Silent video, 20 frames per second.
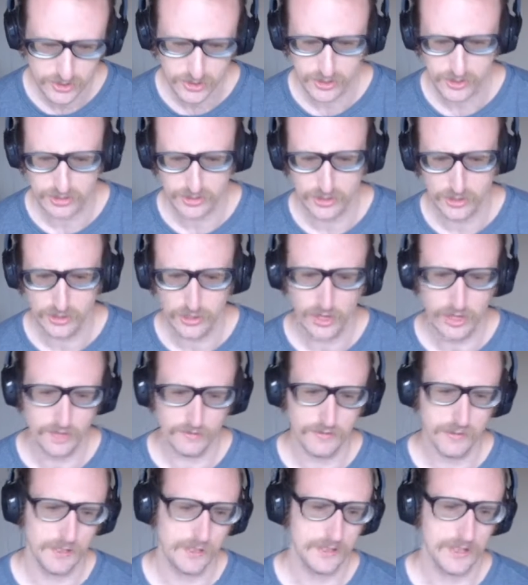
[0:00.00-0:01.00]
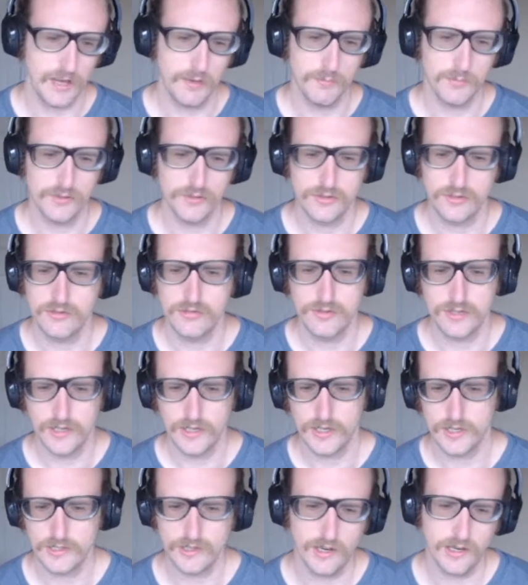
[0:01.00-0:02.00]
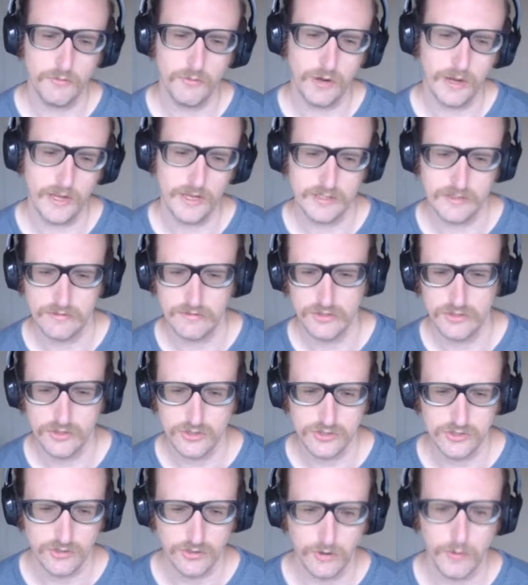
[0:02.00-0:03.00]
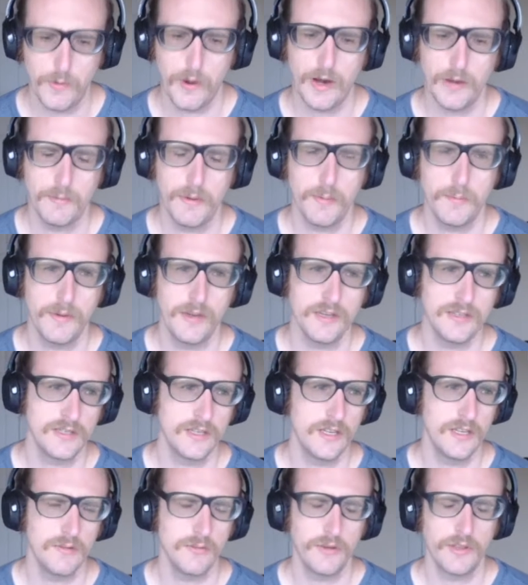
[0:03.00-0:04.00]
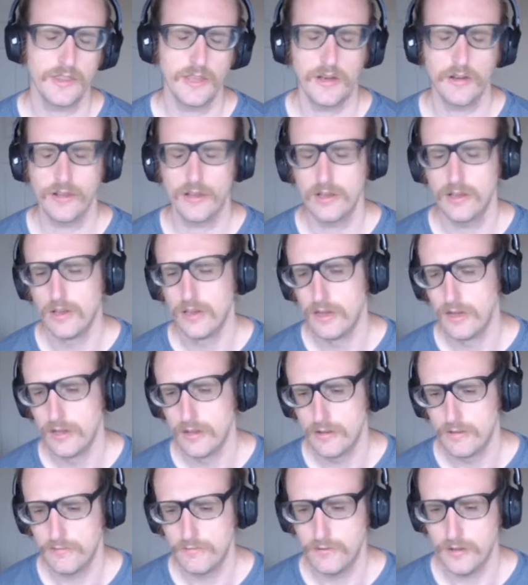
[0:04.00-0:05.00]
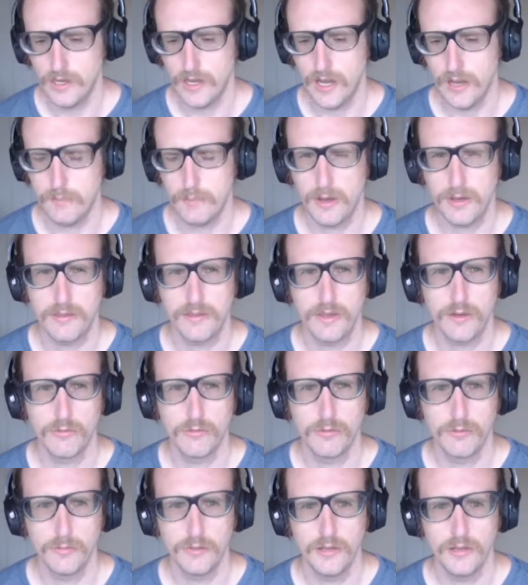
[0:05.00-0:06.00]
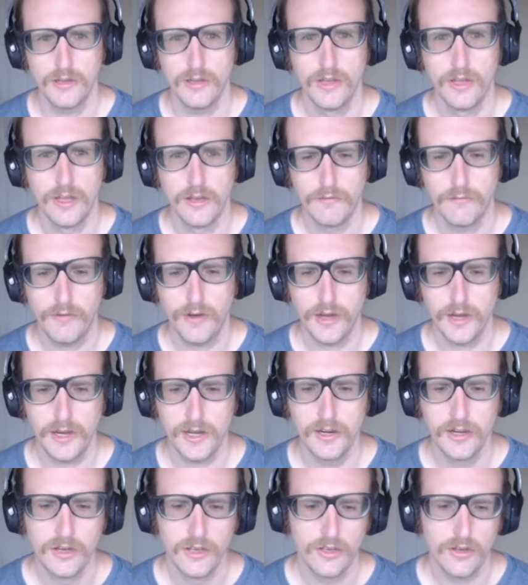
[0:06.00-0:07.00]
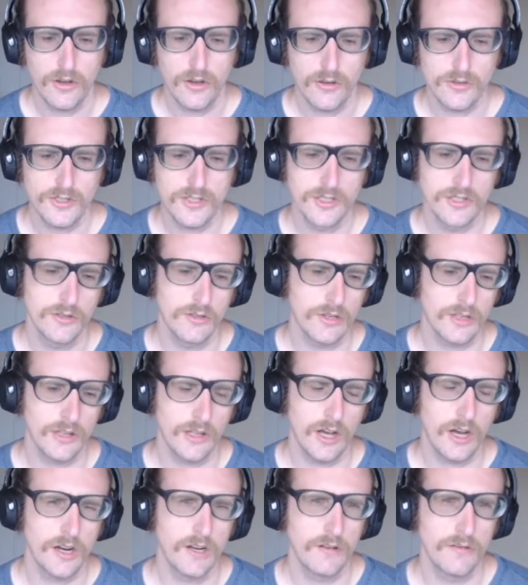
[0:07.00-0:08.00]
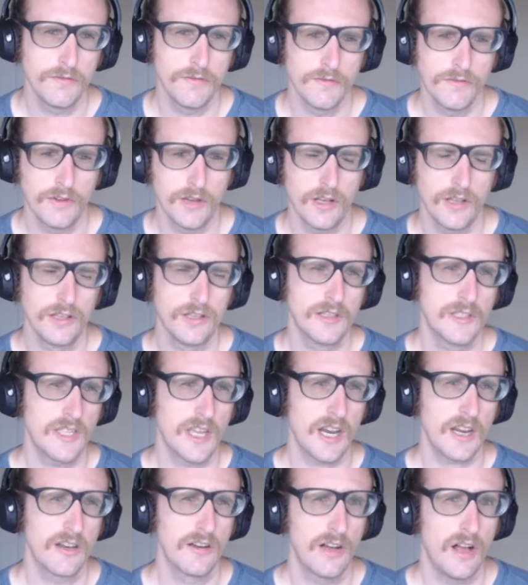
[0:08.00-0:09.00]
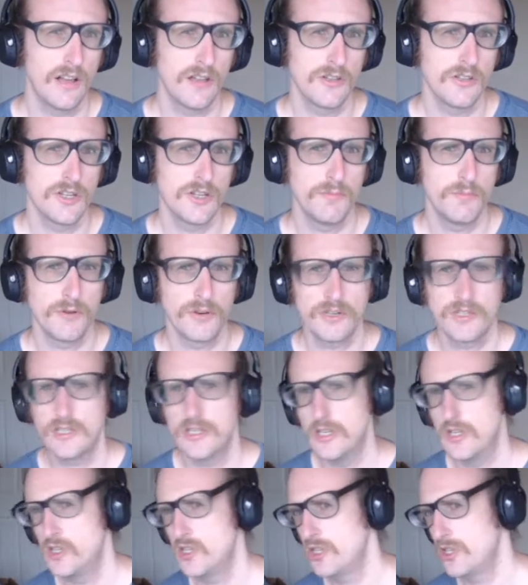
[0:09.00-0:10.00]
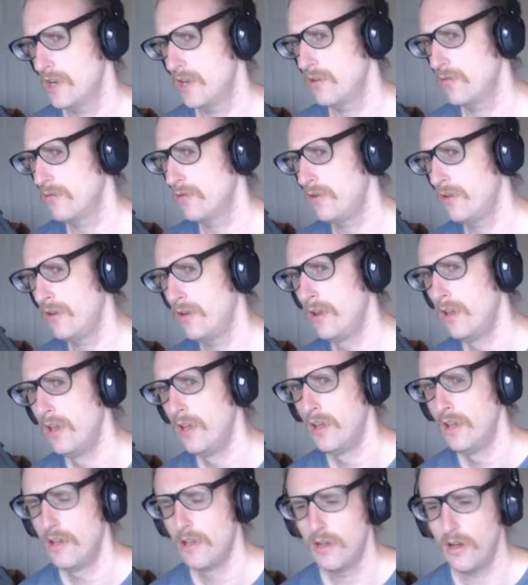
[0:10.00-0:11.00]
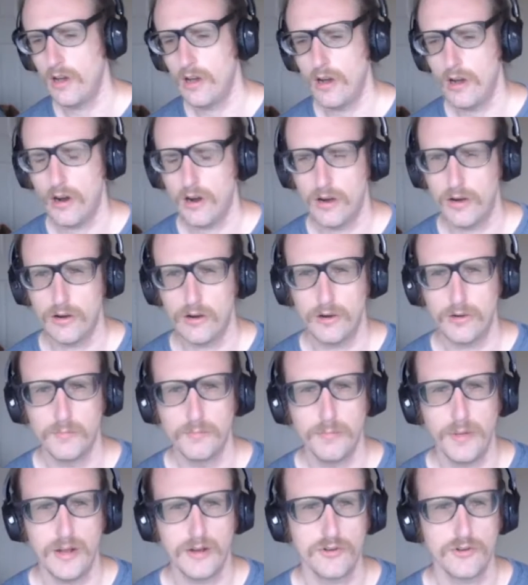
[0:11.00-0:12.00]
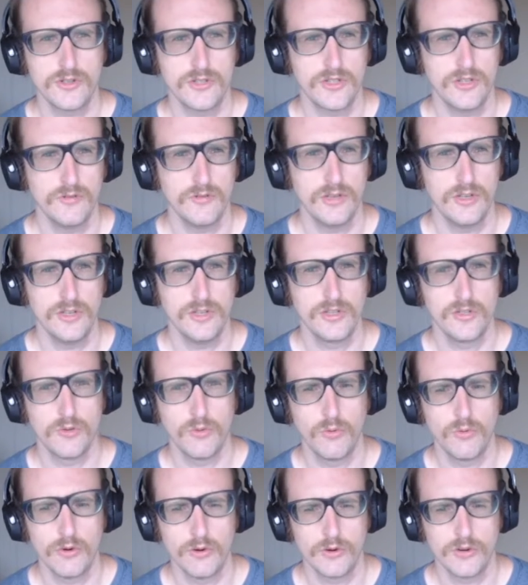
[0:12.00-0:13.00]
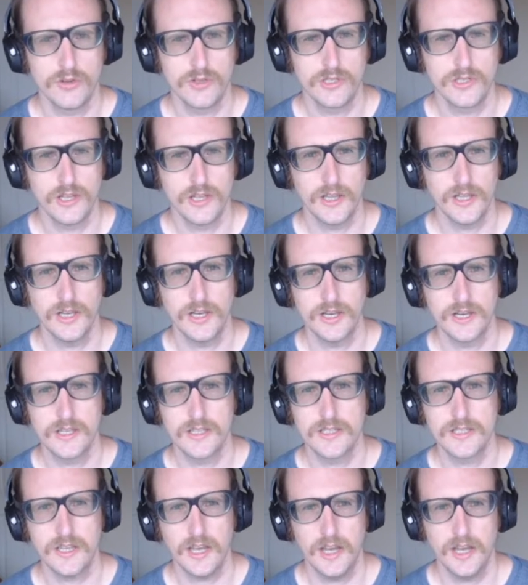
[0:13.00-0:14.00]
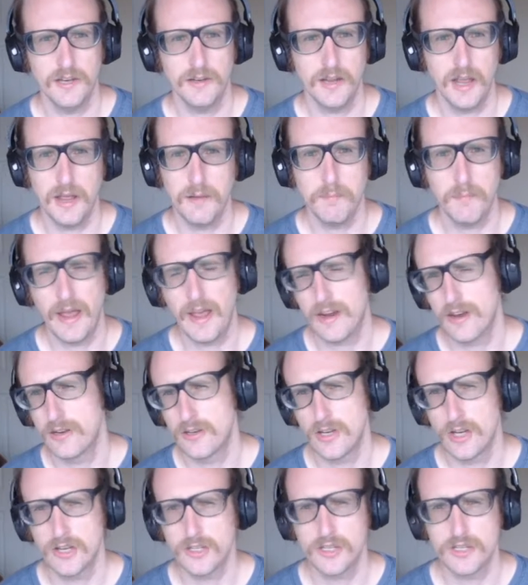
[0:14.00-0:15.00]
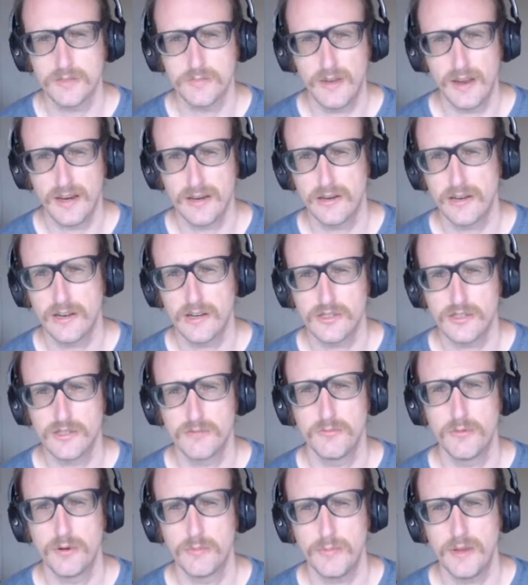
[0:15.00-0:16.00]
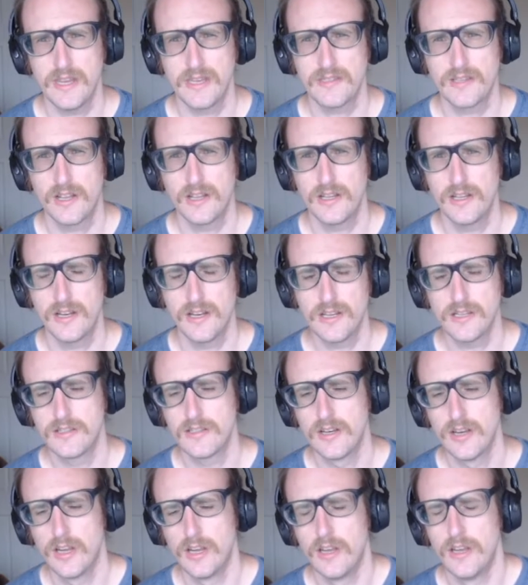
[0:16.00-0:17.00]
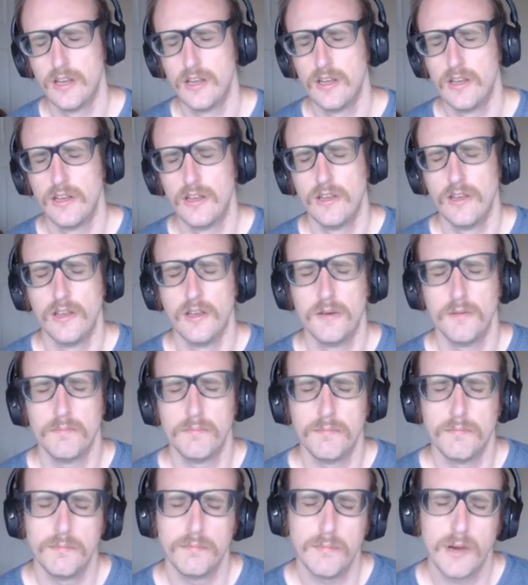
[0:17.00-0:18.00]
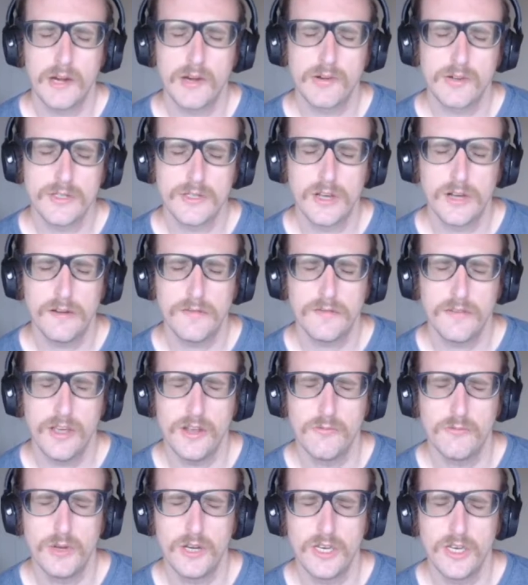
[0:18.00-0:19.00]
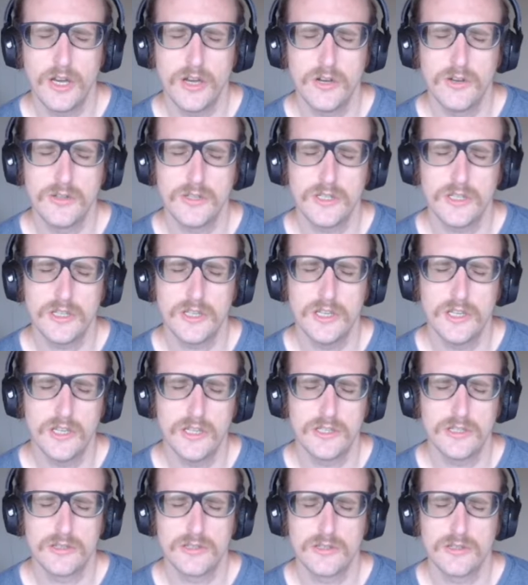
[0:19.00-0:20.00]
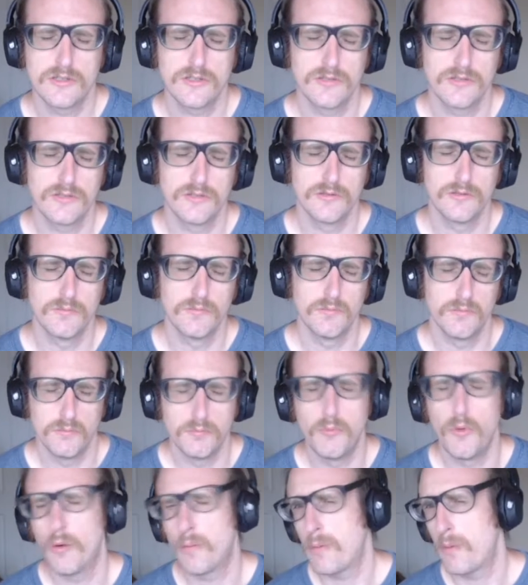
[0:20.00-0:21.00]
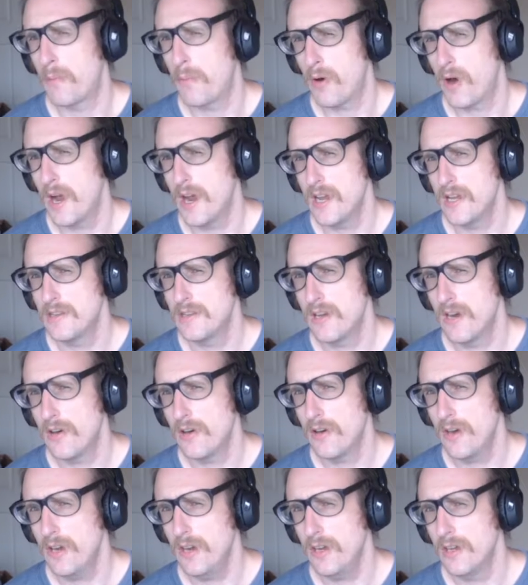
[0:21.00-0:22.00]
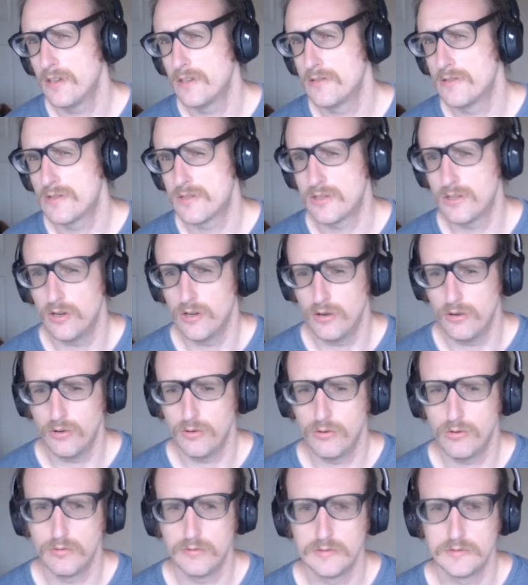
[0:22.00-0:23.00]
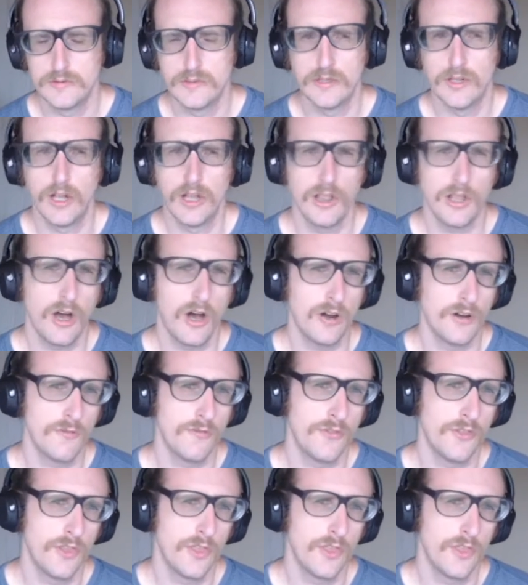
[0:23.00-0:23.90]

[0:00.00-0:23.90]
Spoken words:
just a lot of the examples use Linux anyway, so to just do it right on my PC without a VM, I think will be fine. Also, a lot of technology books in general are better suited towards Linux and Macintosh, because Macintosh is more based on Linux. Microsoft and Windows is more proprietary, so a lot of the